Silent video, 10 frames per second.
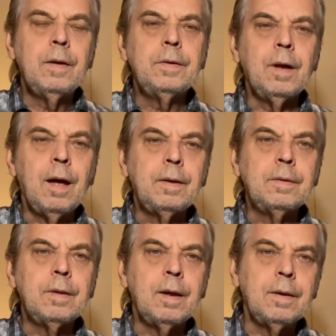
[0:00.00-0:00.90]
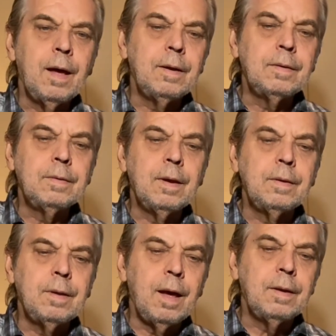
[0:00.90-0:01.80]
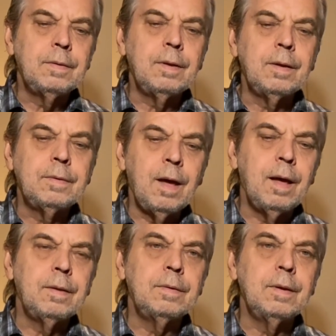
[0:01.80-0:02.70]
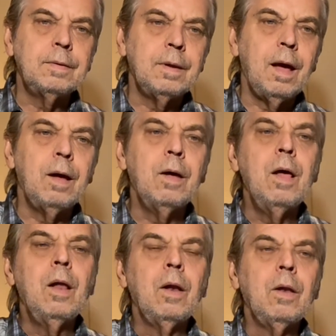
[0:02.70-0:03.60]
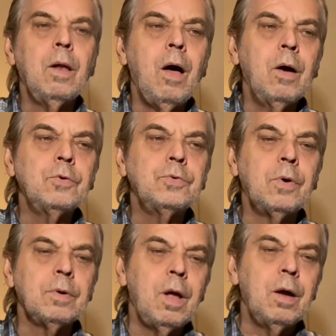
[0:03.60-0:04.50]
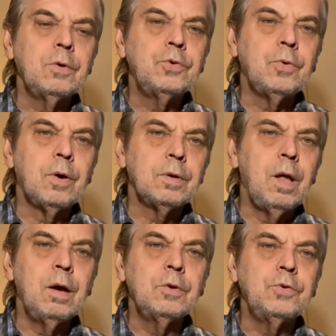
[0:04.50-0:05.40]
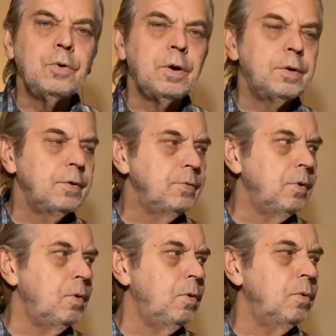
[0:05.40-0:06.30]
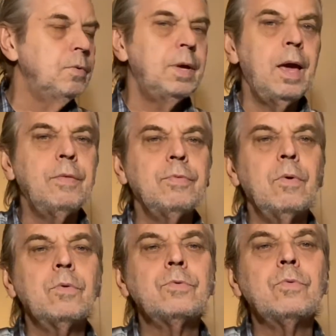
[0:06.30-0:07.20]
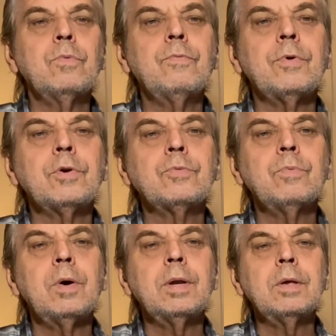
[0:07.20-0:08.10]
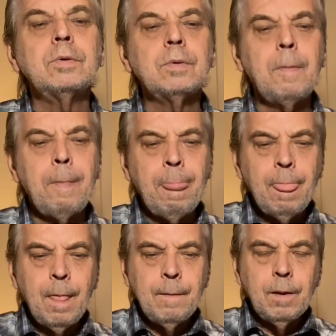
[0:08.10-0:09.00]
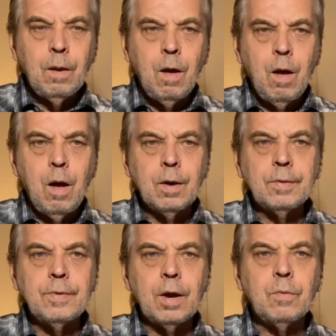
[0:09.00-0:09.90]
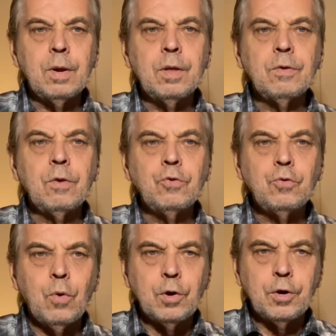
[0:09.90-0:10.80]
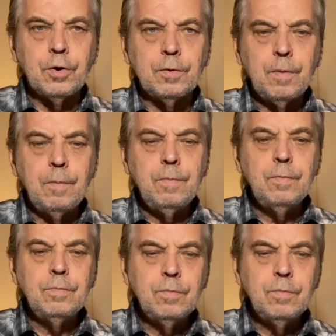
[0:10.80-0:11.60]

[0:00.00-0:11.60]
da da da da da da da da da, long short long short long short. So the eighth note's first one is long, the second one is shorter. Long